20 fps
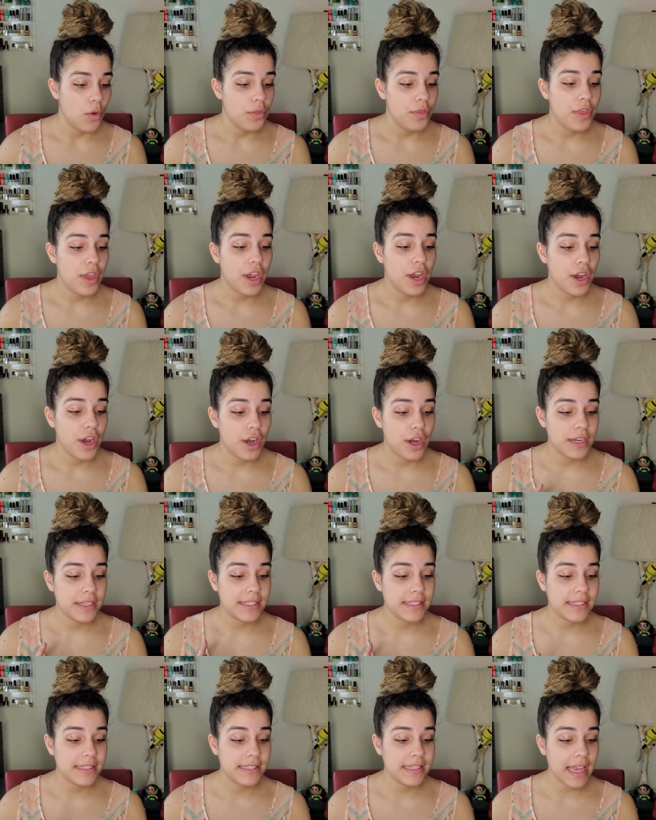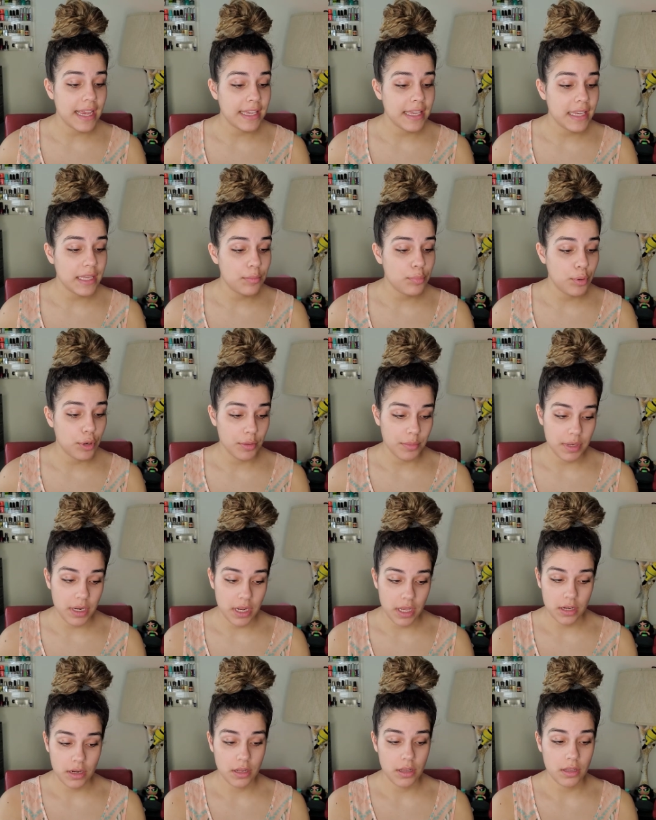their second
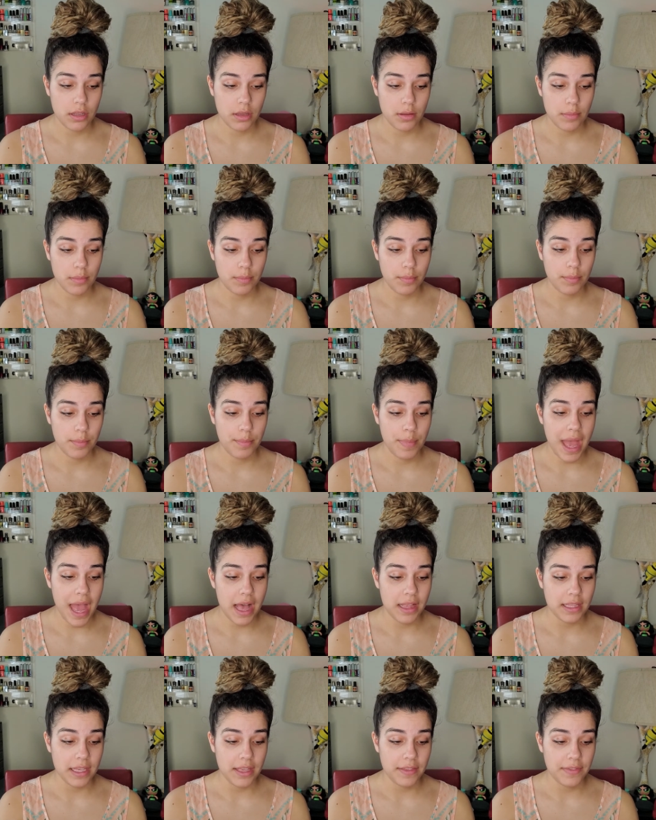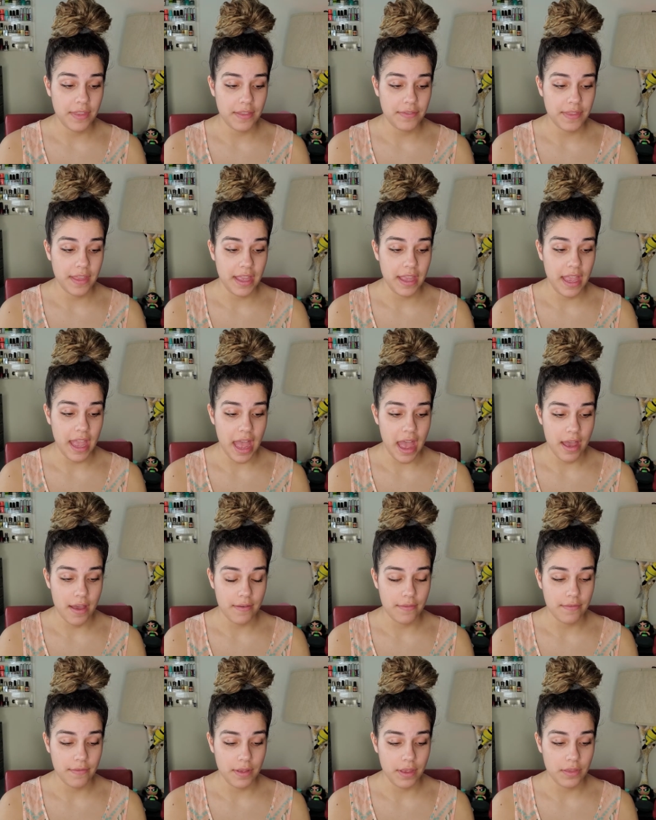permanent palette that they
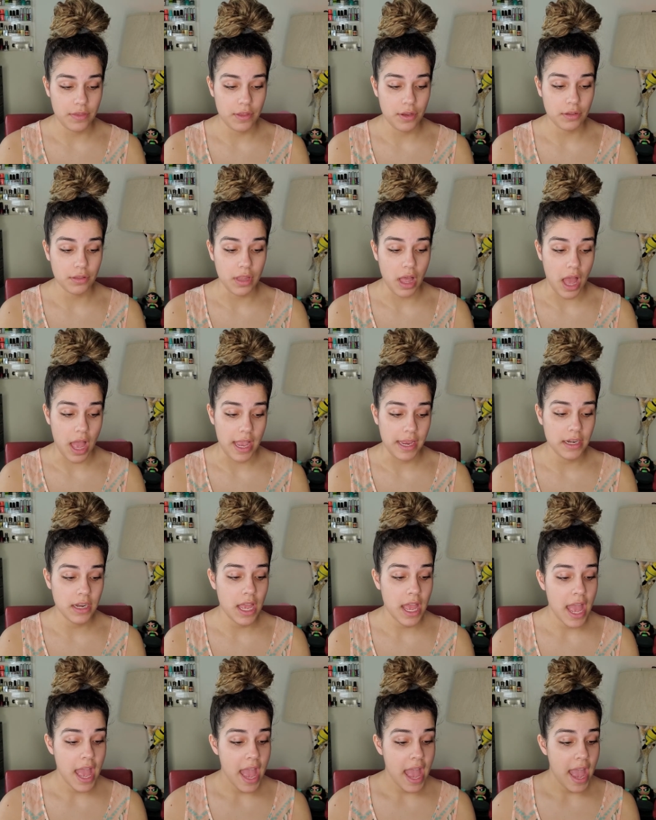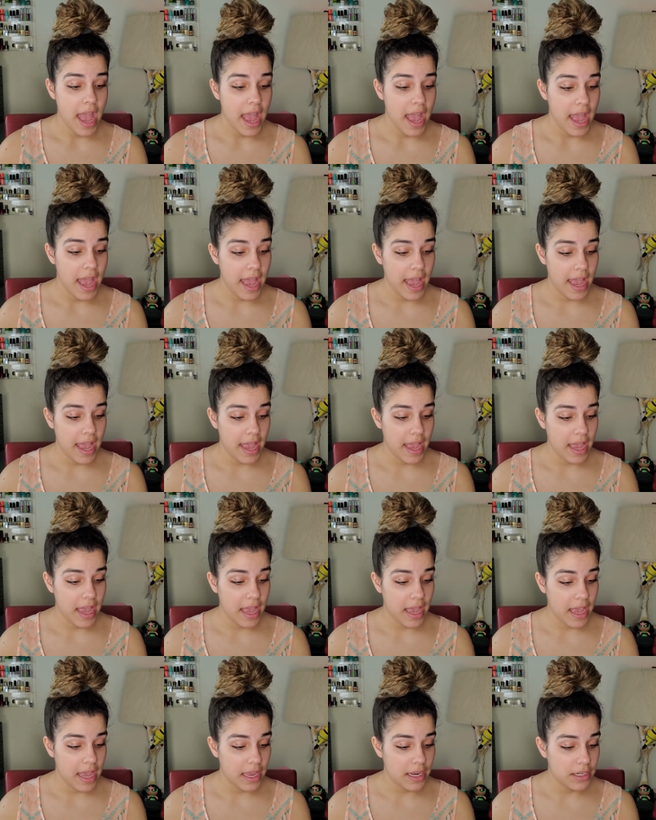have in their line.
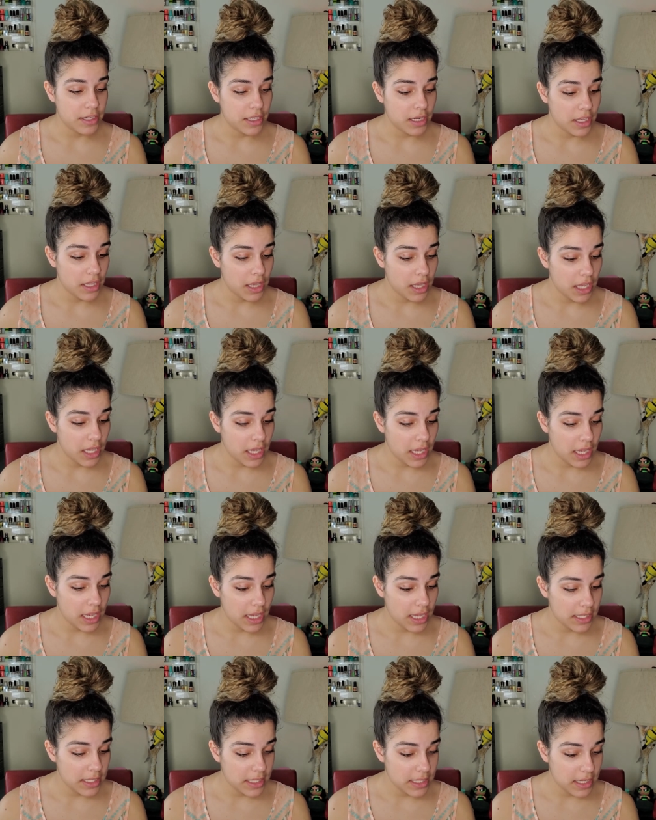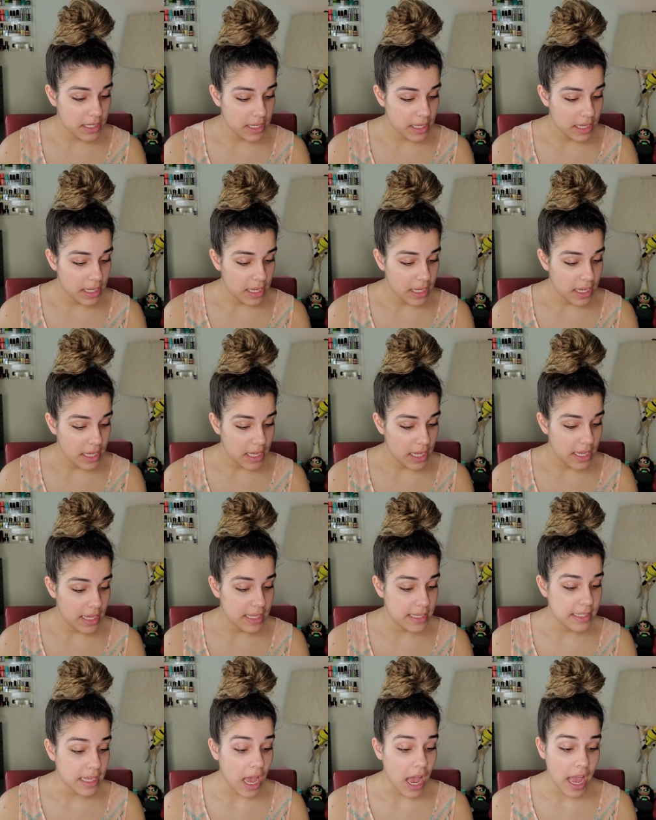And it
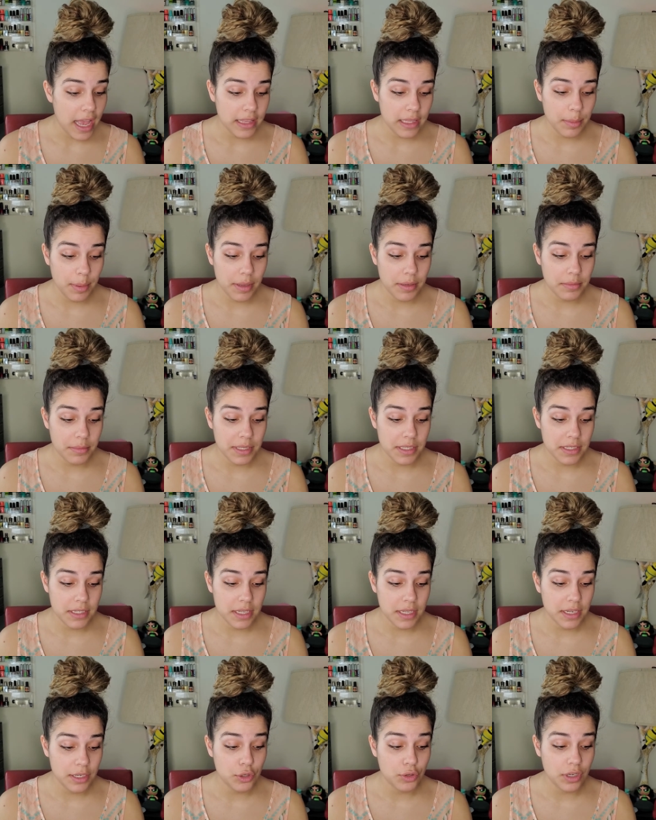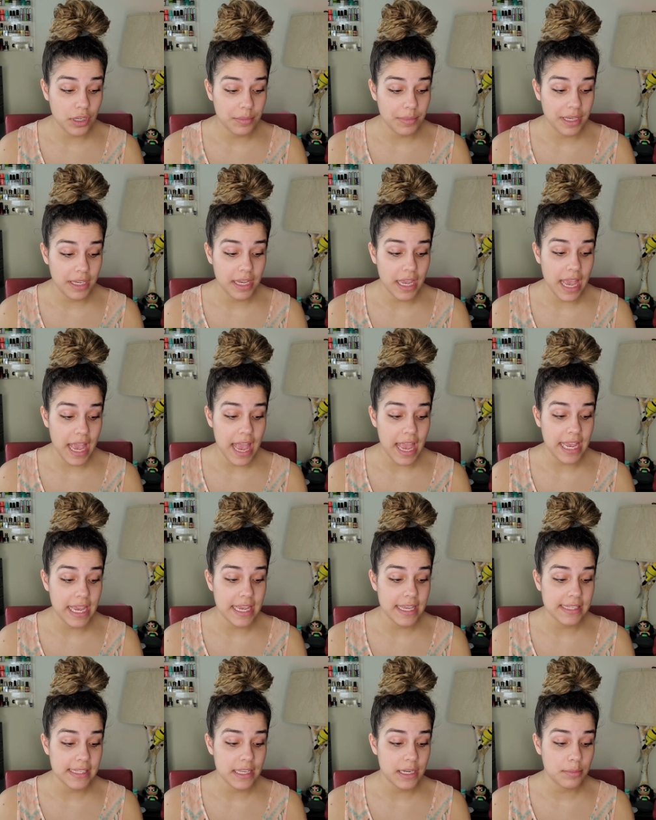is highly pigmented, creamy,
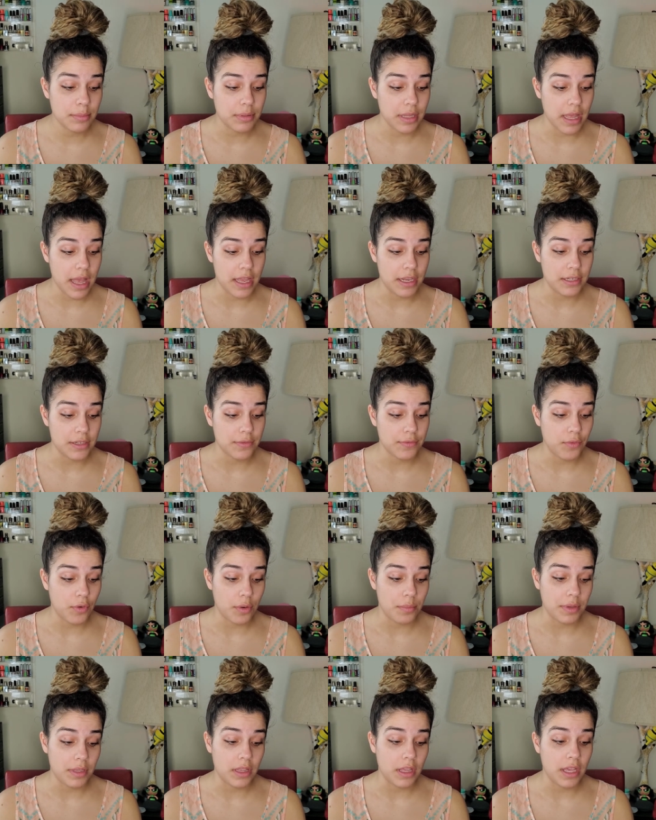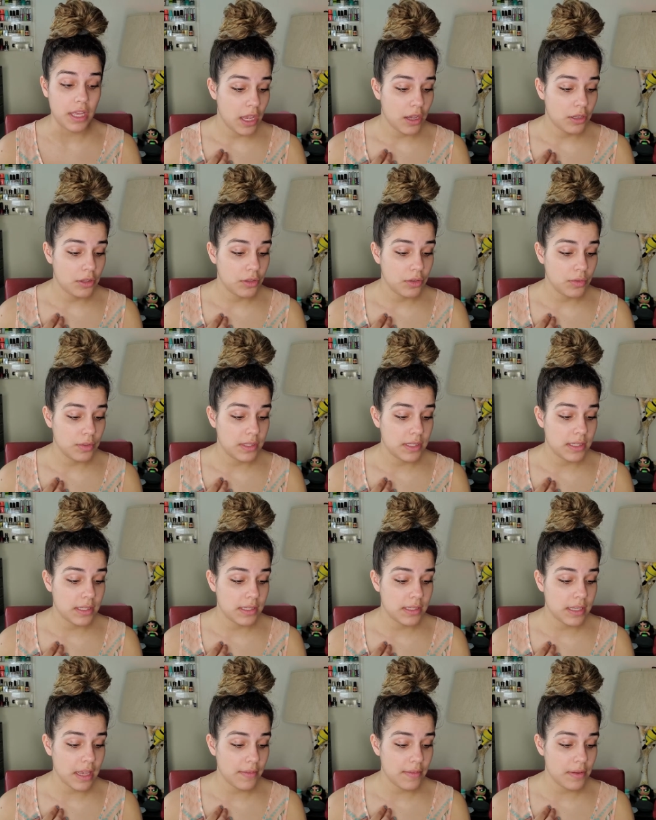easy to blend formula. includes
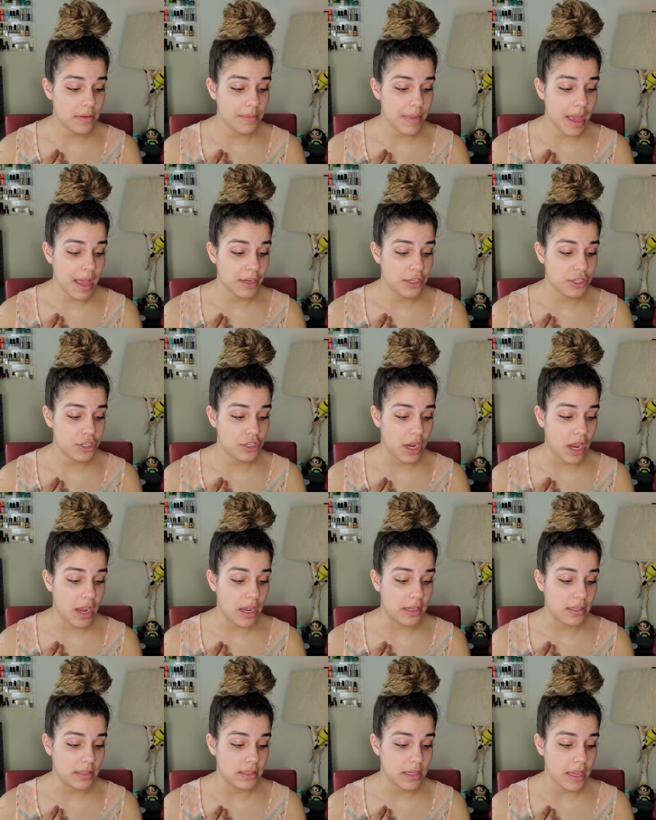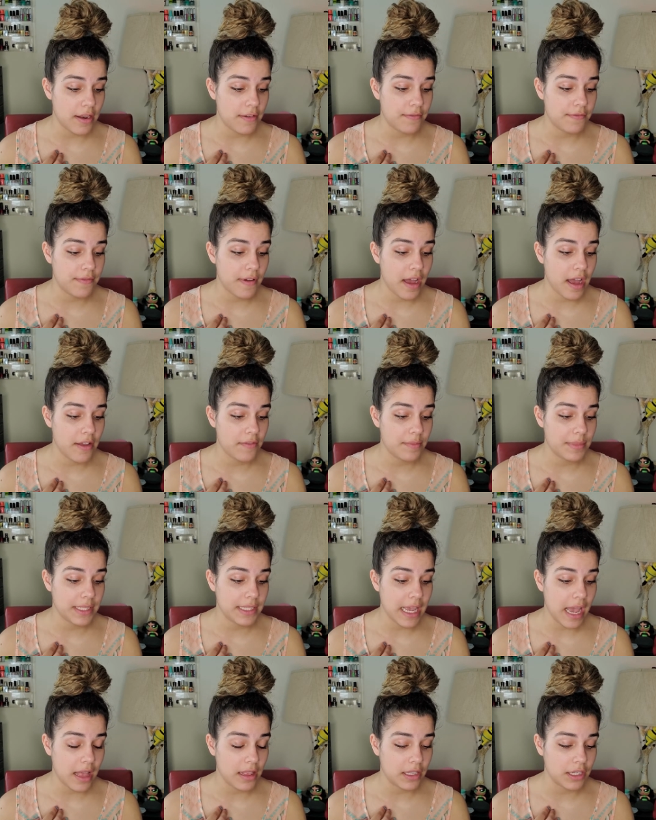seven matte shades and five
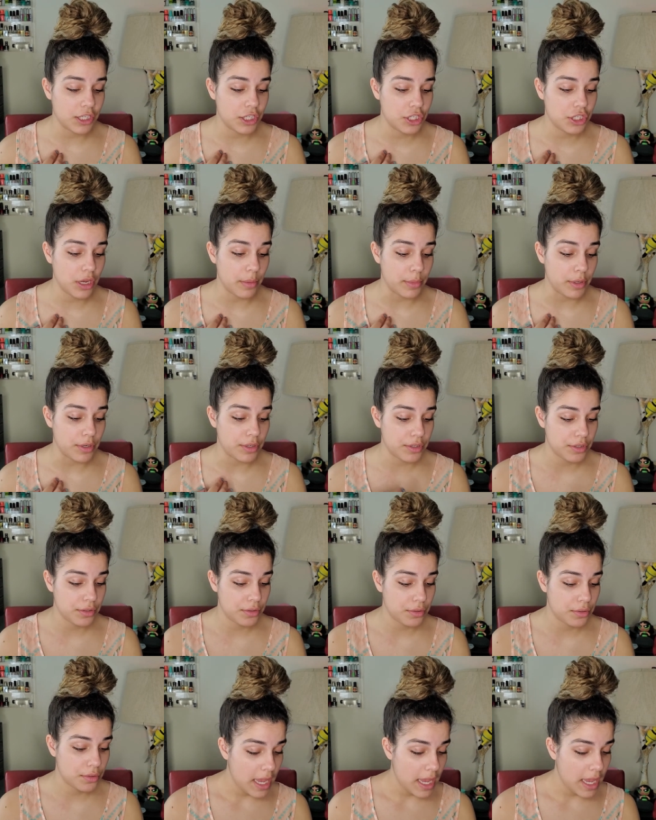metallic shimmers.